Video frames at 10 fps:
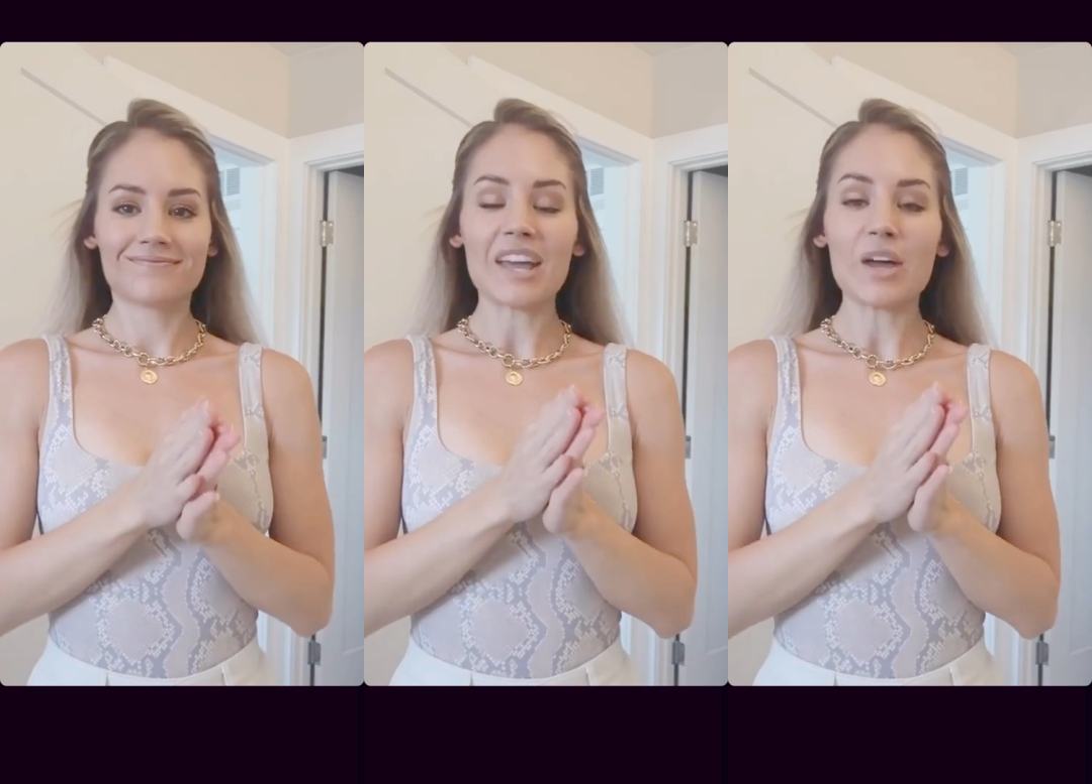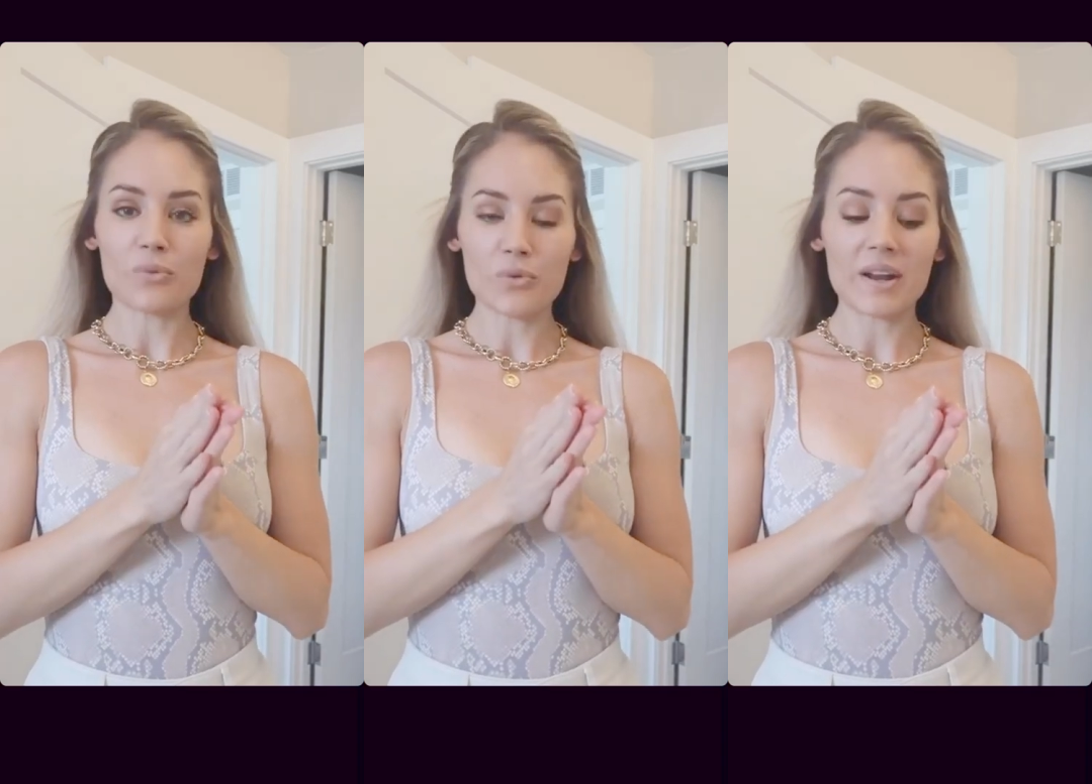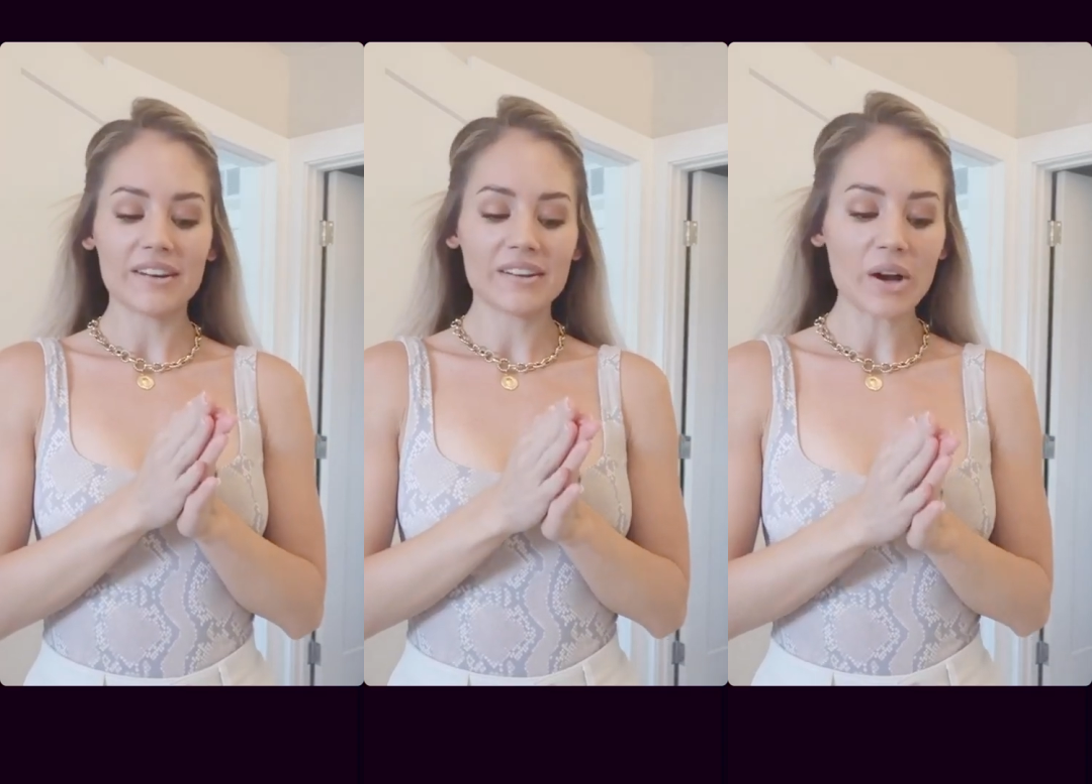And we're
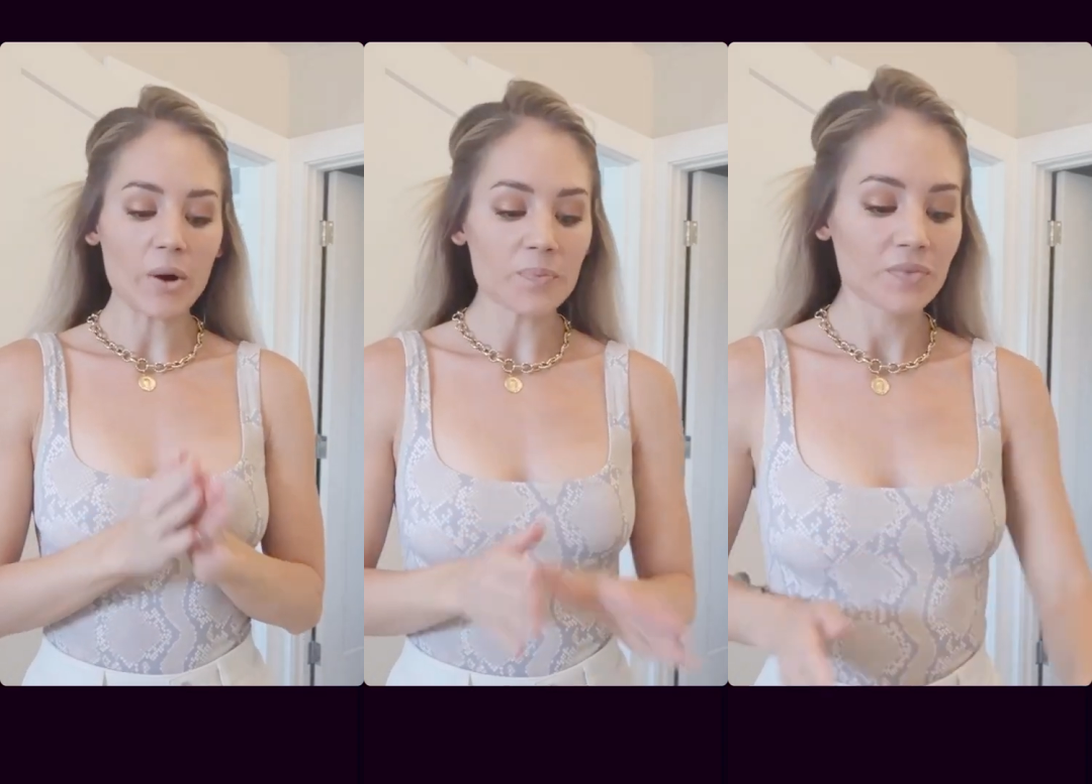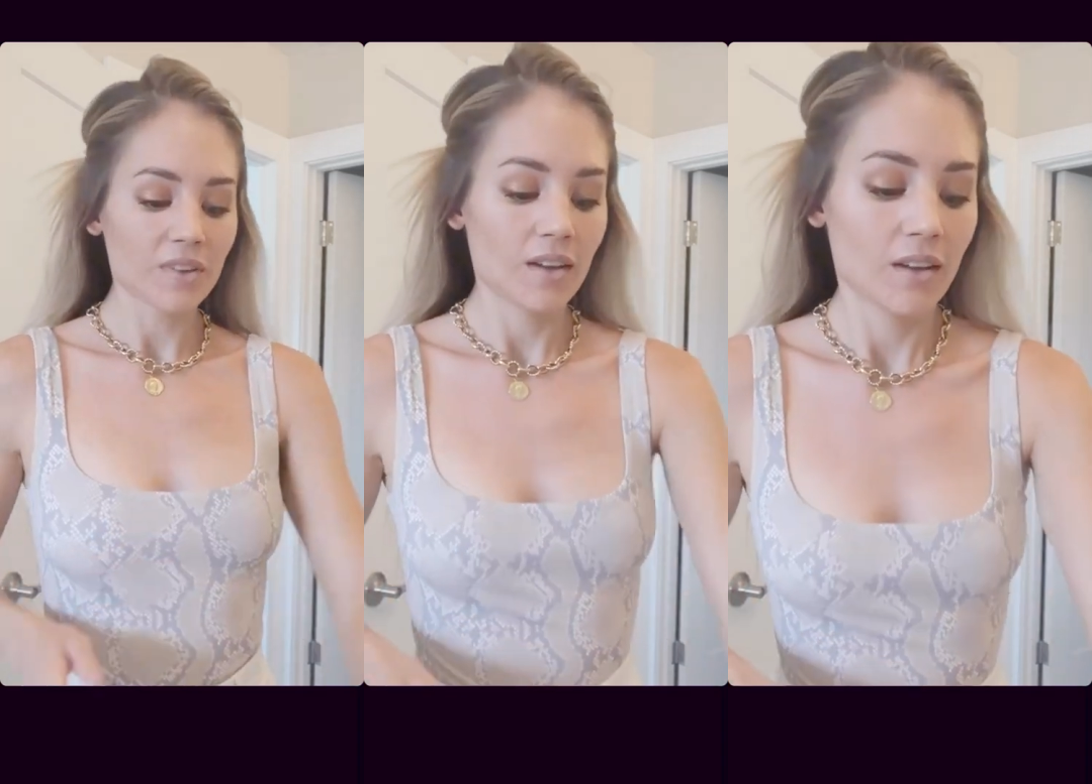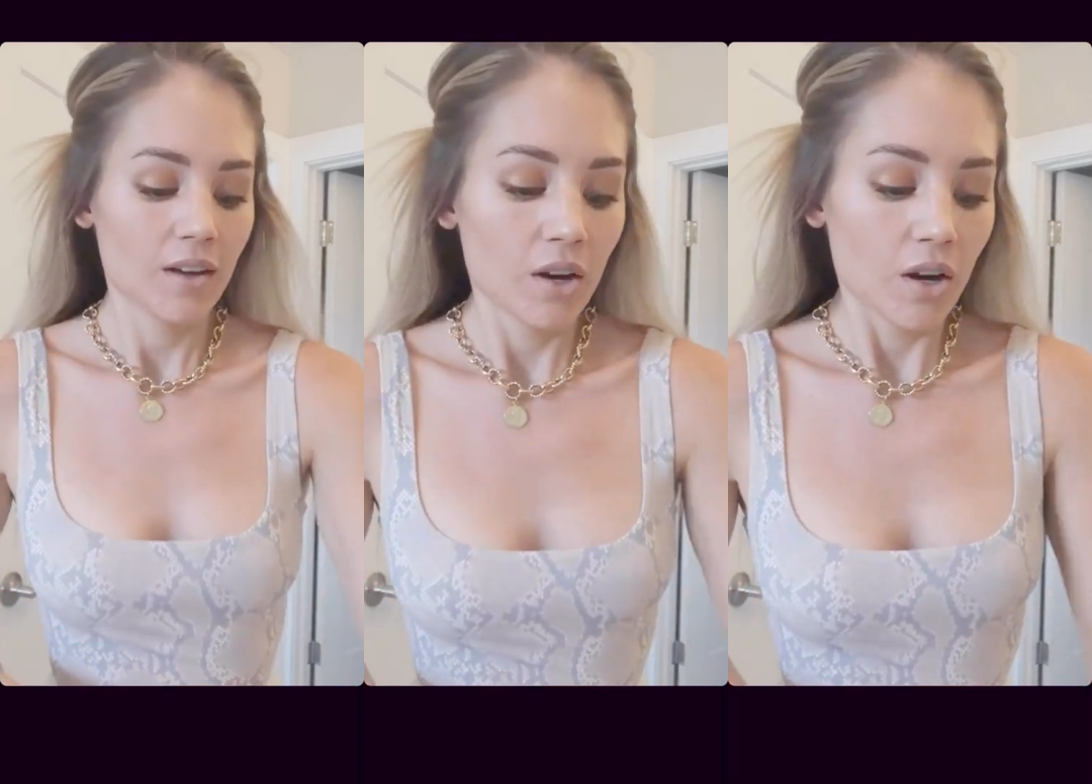ready to go.
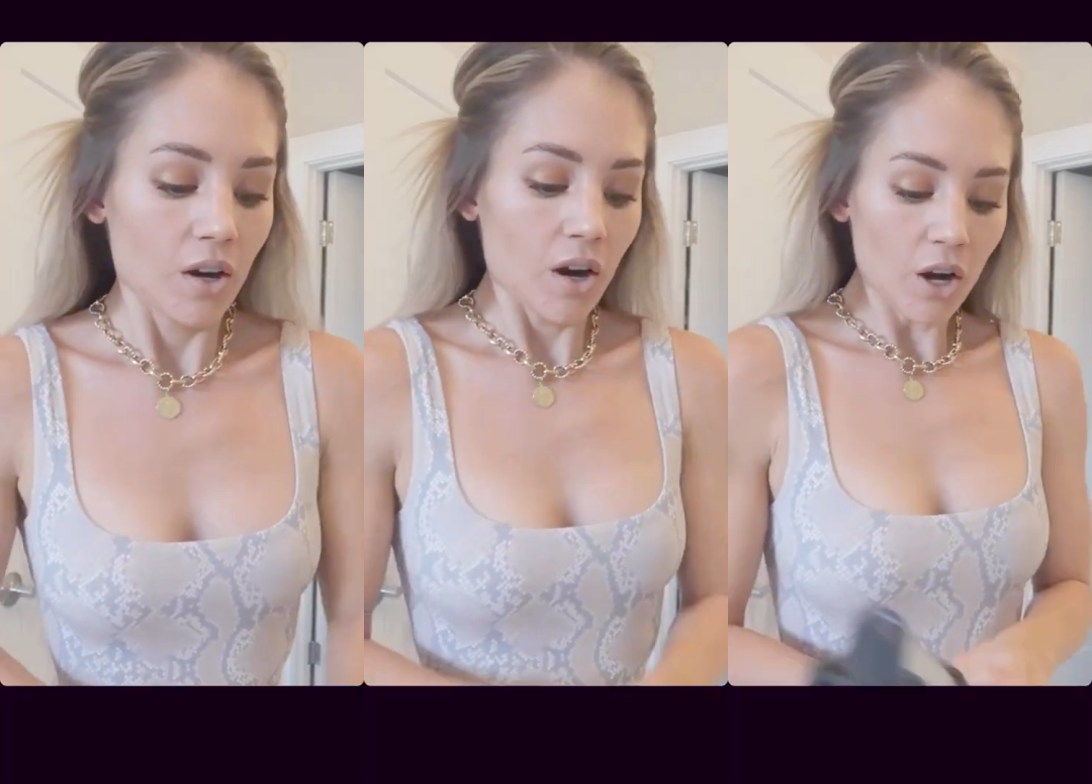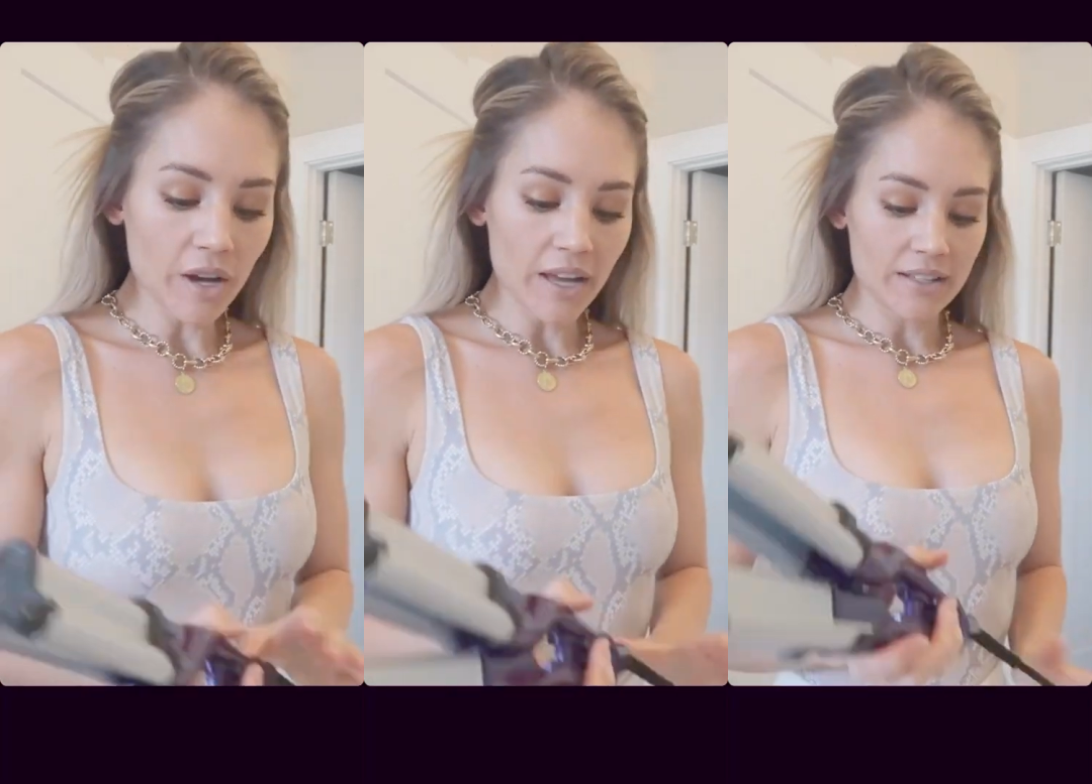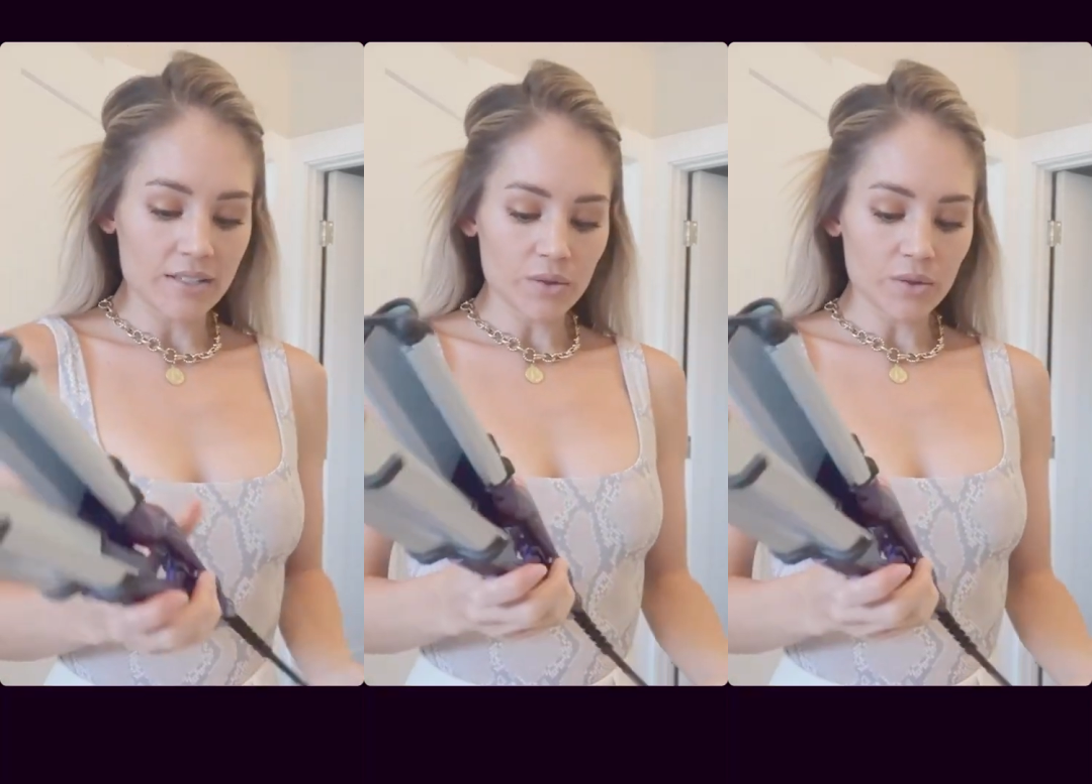Okay,